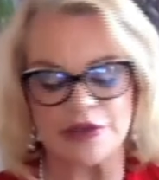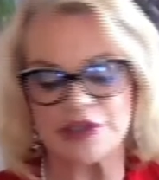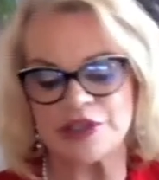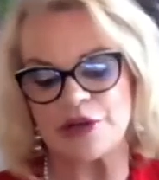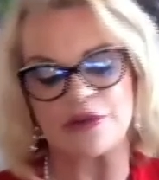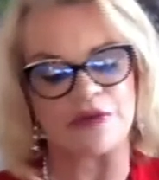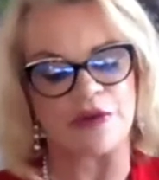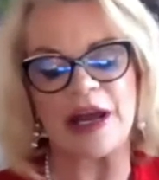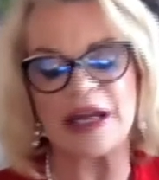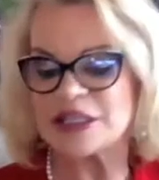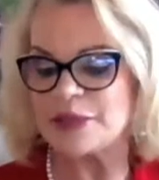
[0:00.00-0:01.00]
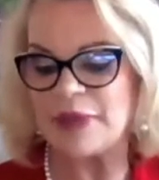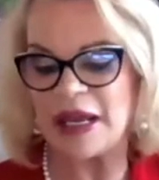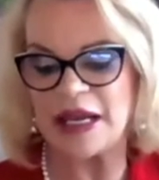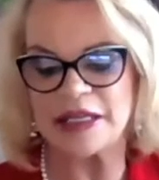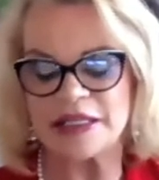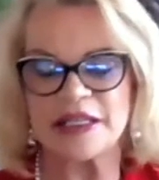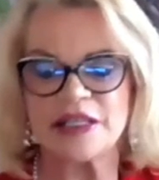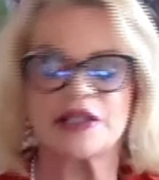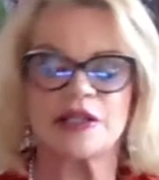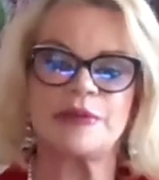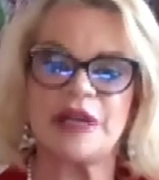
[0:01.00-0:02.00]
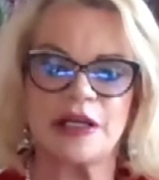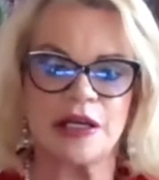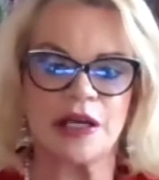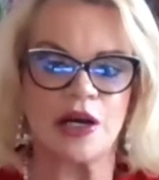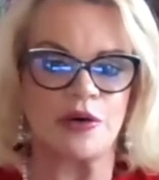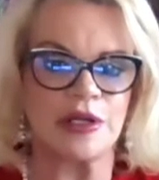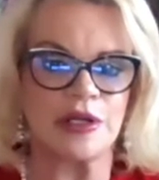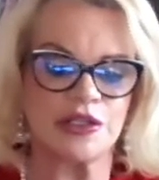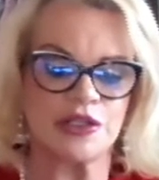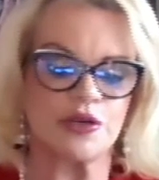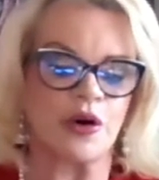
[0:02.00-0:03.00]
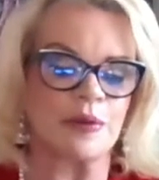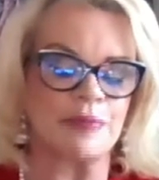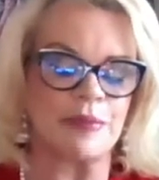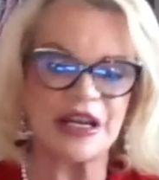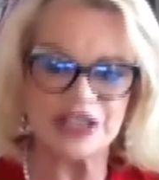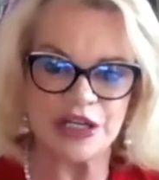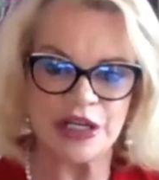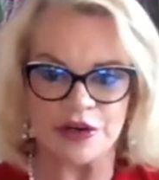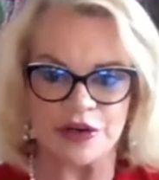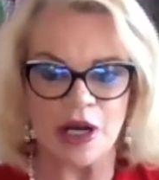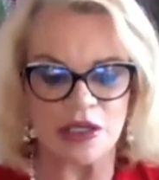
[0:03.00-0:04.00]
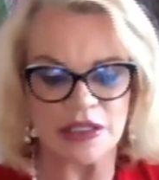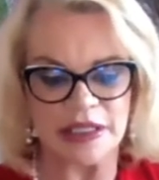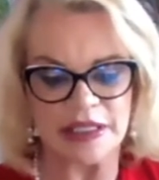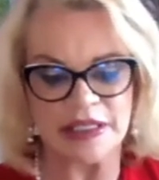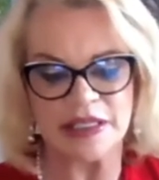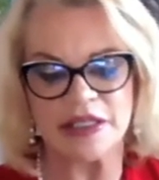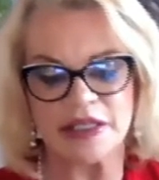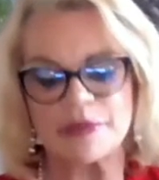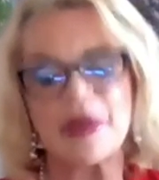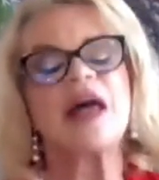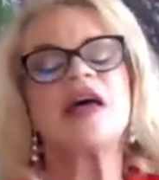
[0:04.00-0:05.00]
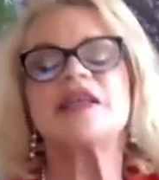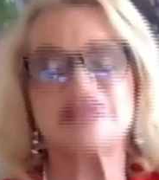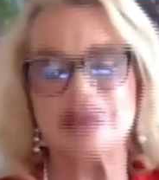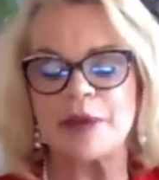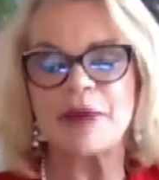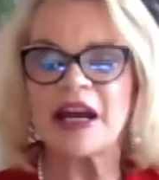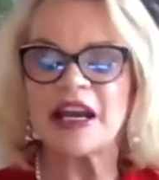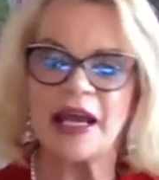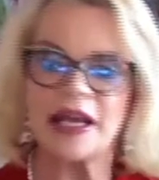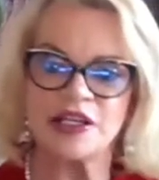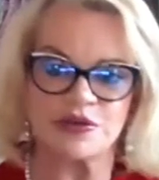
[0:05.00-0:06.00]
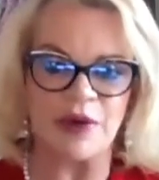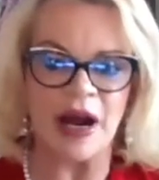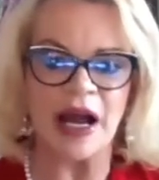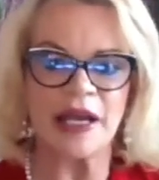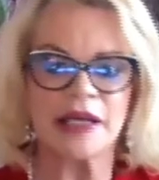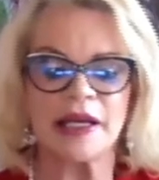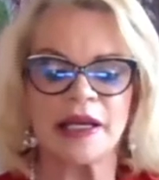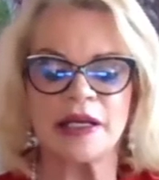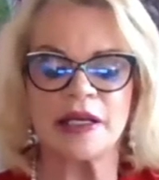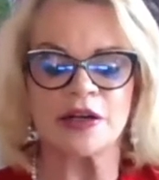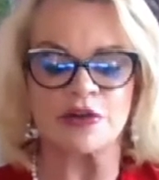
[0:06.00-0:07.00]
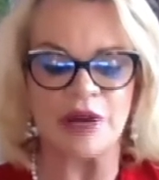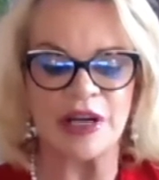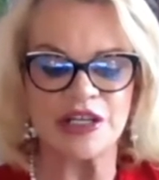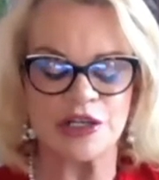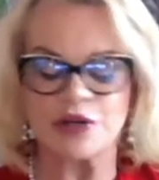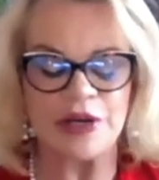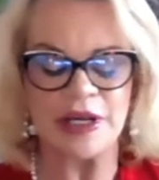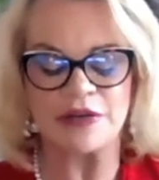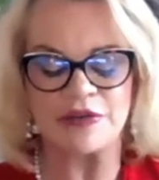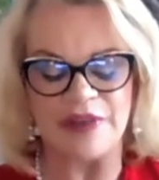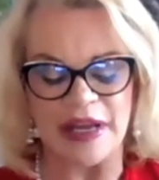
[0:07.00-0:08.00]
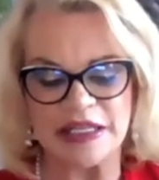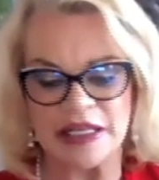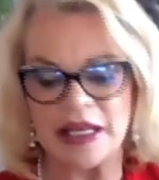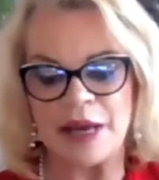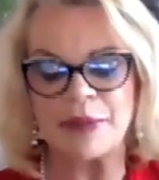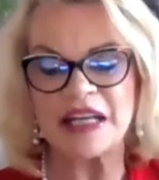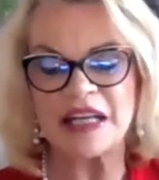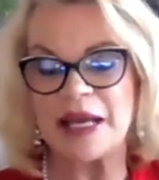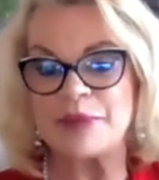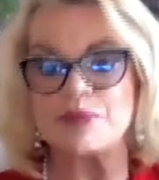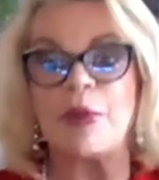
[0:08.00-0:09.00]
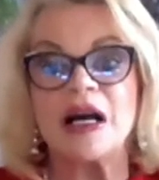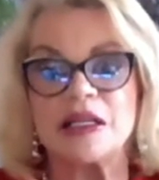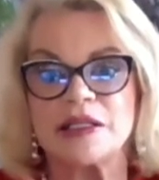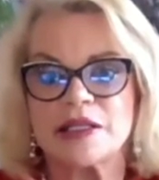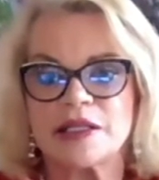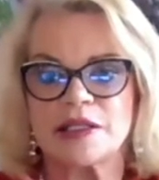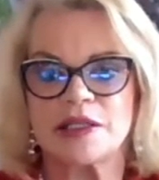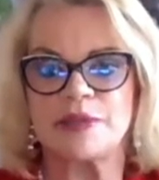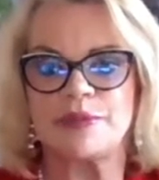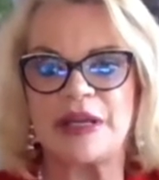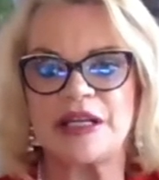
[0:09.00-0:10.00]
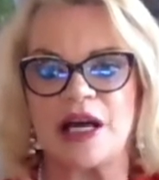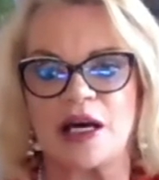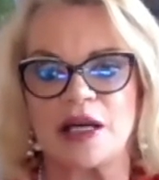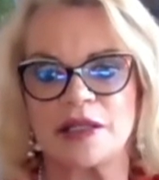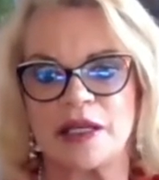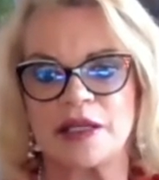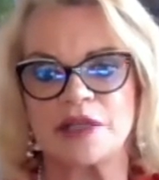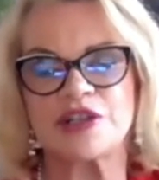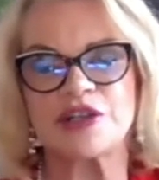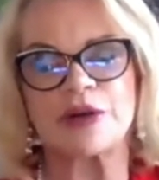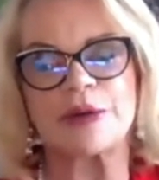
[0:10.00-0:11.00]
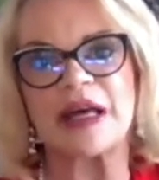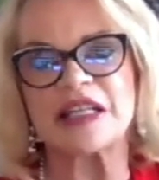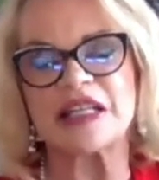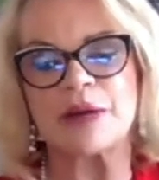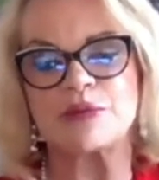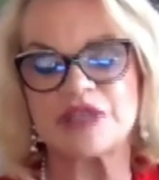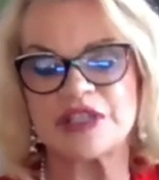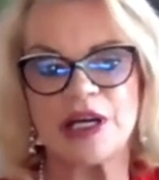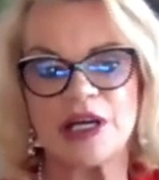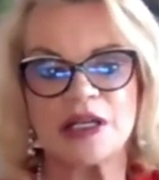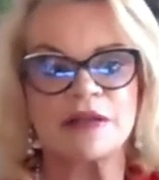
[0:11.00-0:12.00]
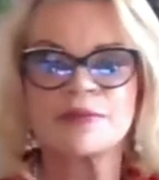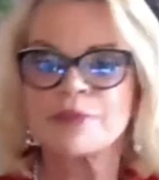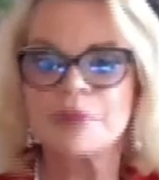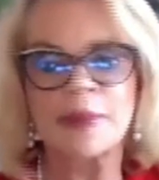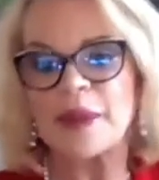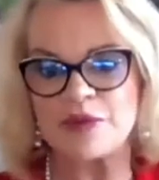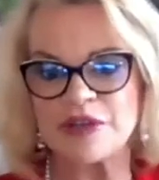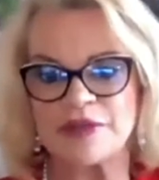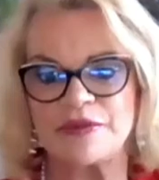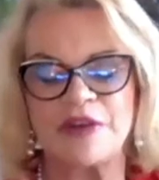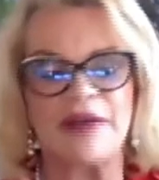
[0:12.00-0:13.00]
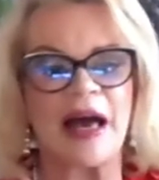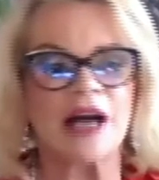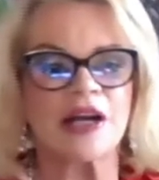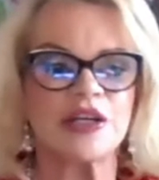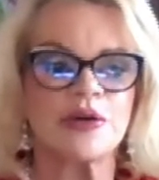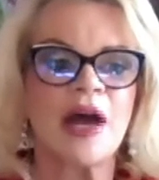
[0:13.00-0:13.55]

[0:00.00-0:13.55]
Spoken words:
So if our estimating system needed to go into our budgeting or costing system, somebody had to write an integration or an interface, and that might take months to be done. And generally by the time it was done, it was of no value.